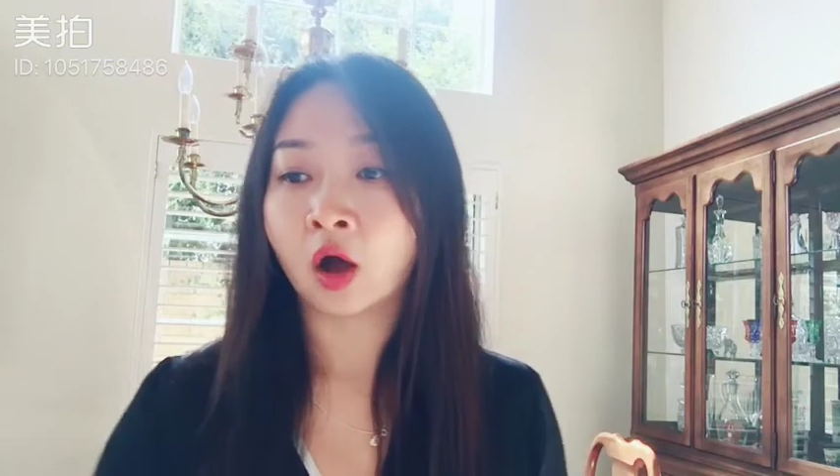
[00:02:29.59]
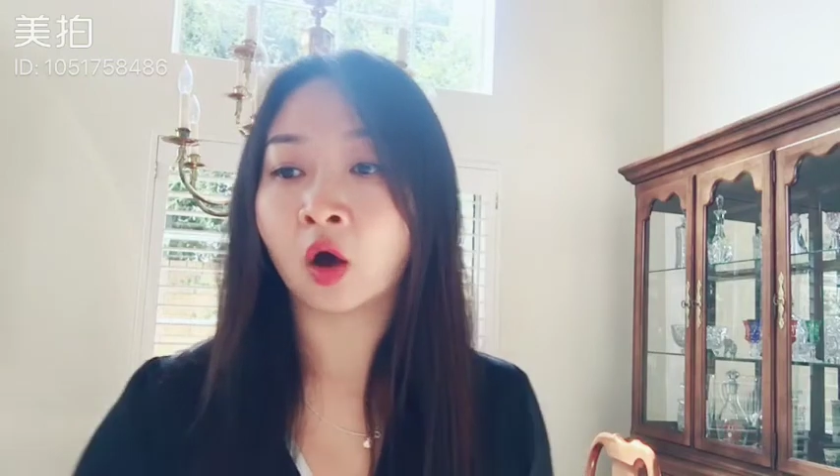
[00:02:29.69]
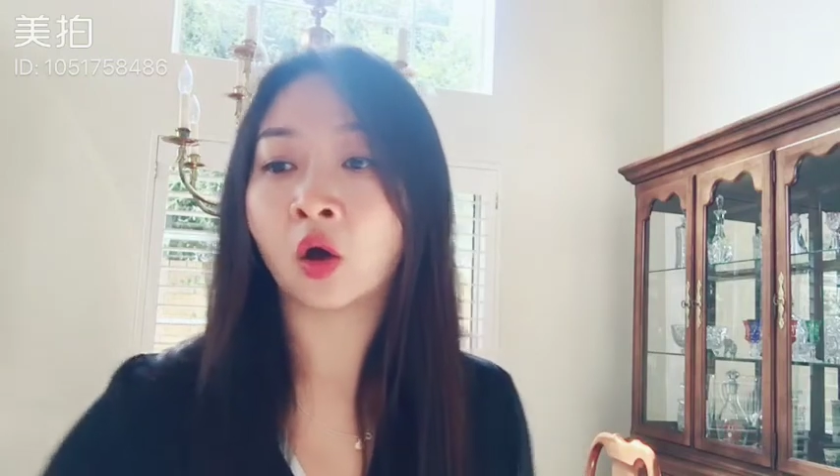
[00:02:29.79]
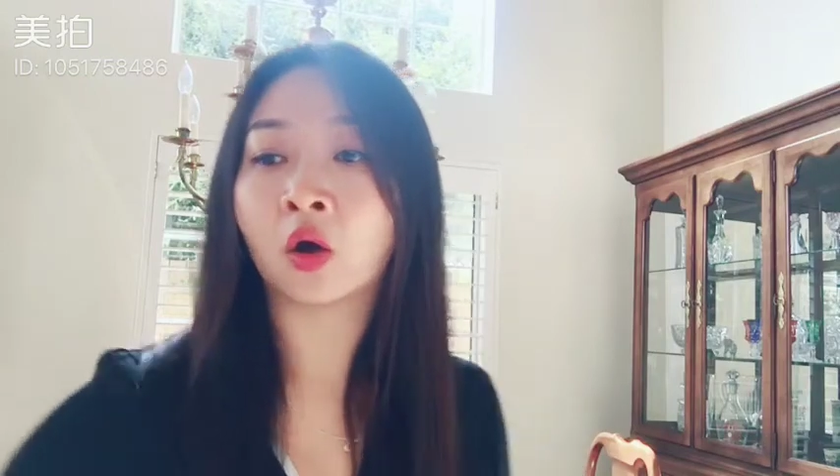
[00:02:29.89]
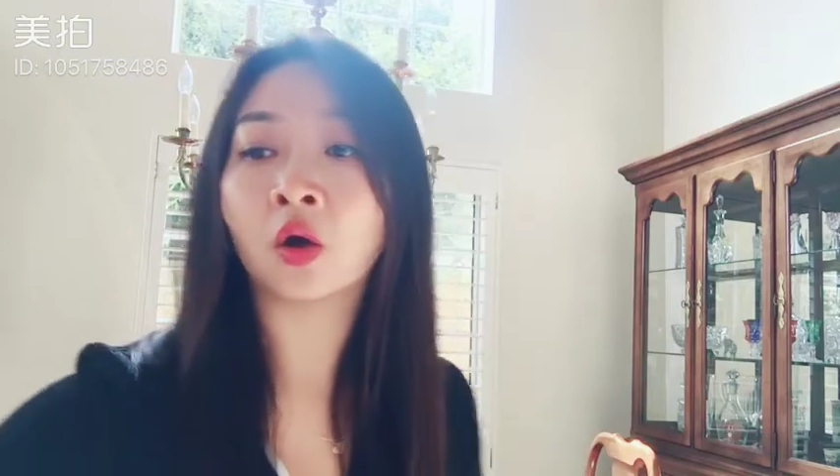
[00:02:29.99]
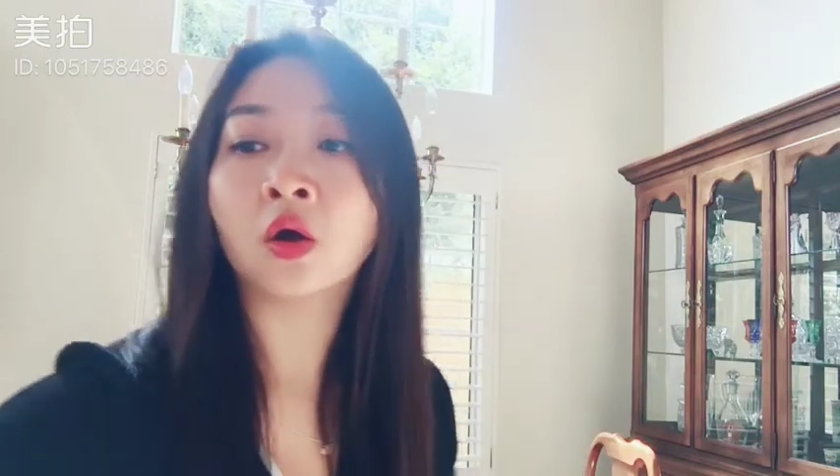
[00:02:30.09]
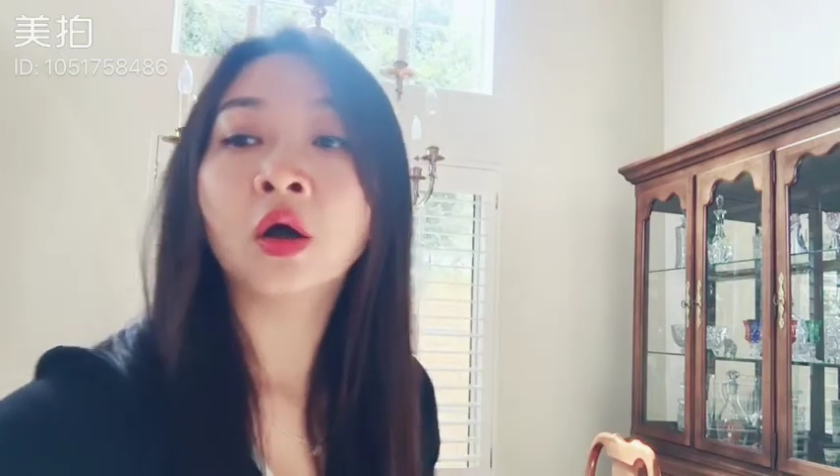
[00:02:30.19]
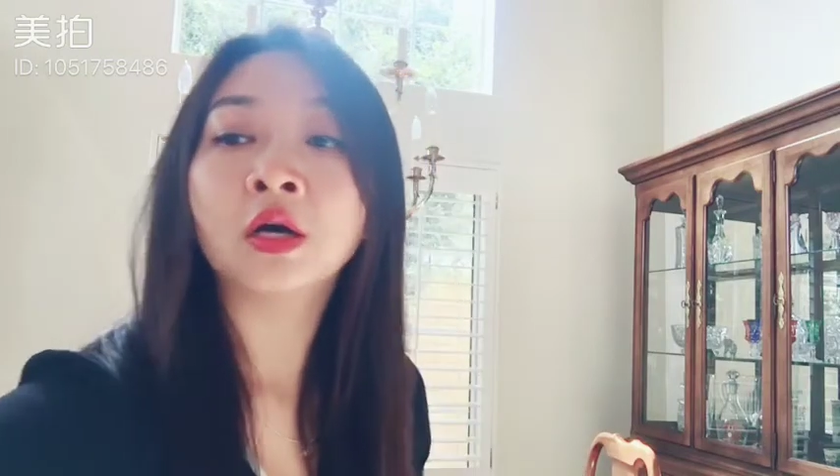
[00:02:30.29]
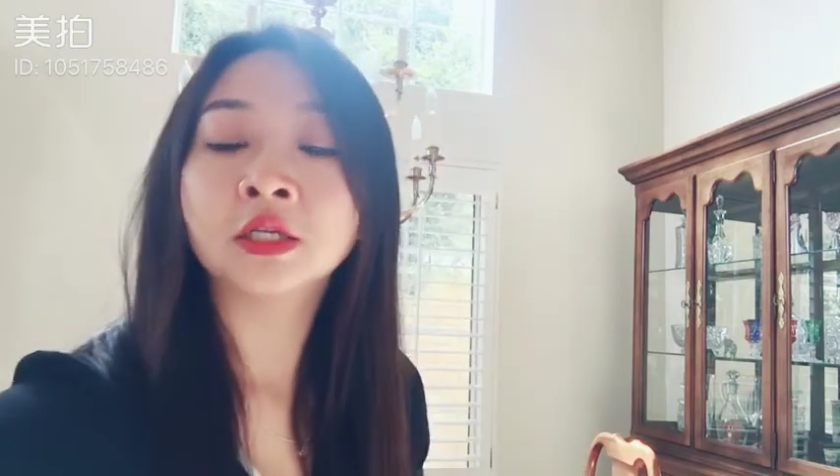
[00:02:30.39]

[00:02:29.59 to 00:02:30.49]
or